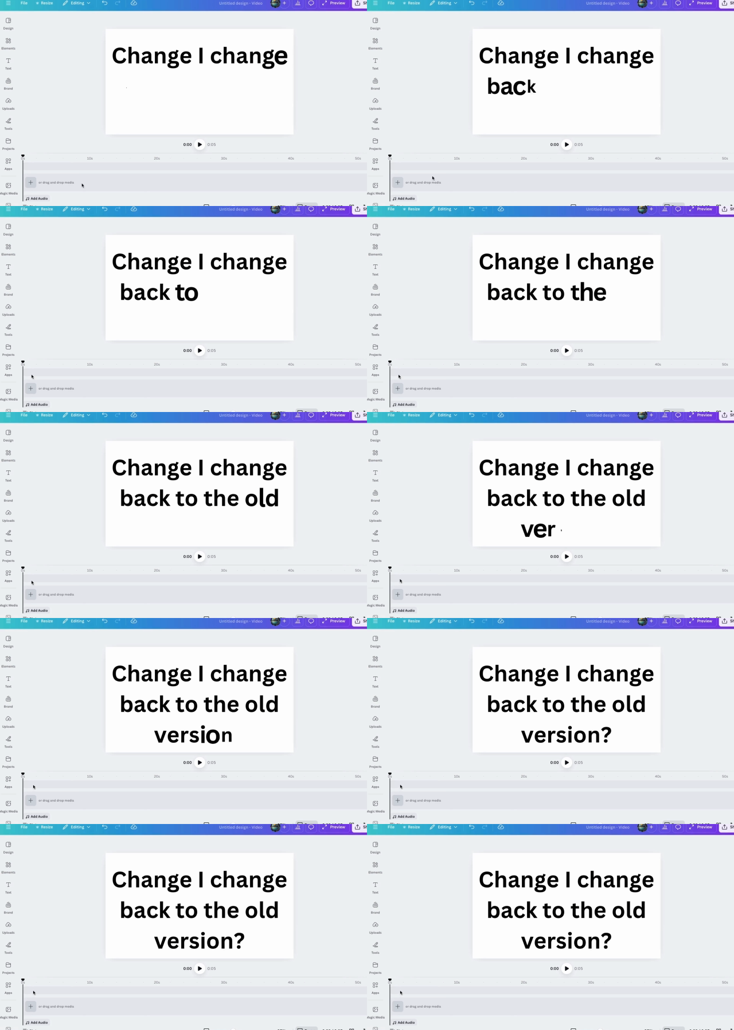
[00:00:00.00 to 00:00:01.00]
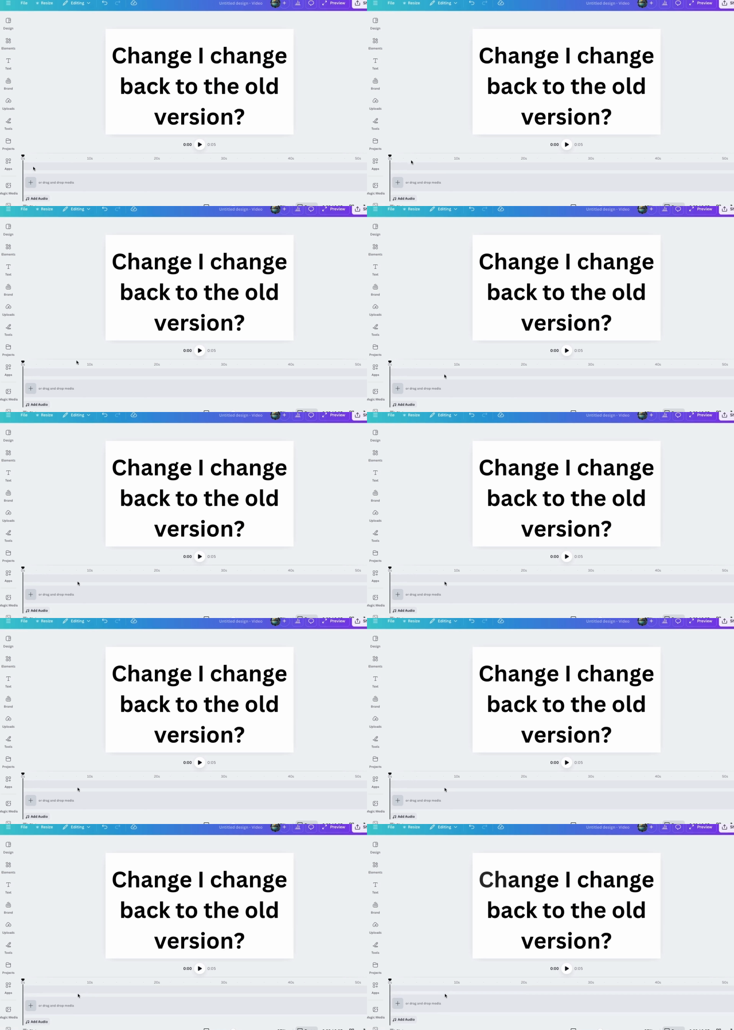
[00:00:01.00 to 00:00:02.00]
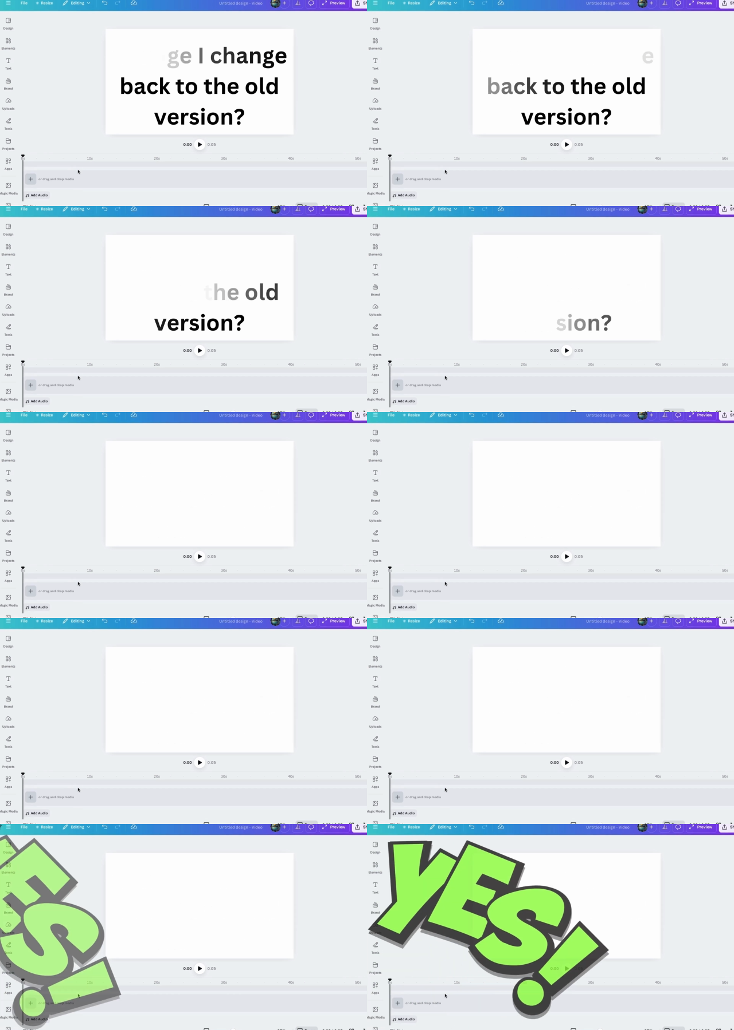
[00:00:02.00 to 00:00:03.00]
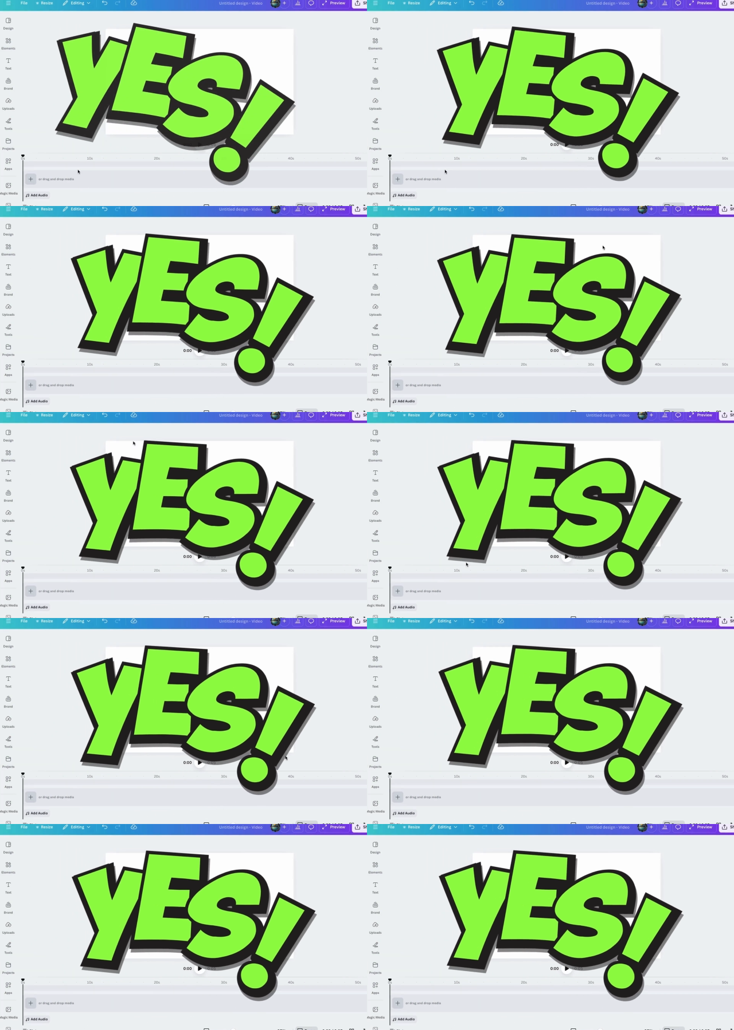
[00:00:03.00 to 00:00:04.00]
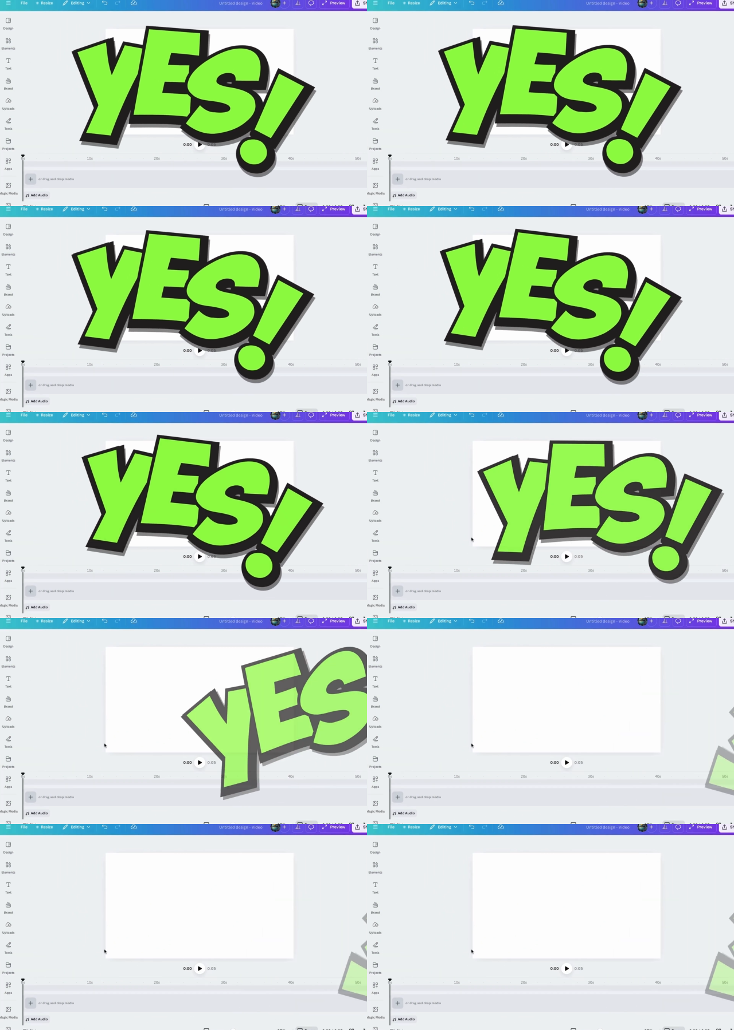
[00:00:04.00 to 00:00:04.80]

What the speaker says: Nobody's mouth can be seen.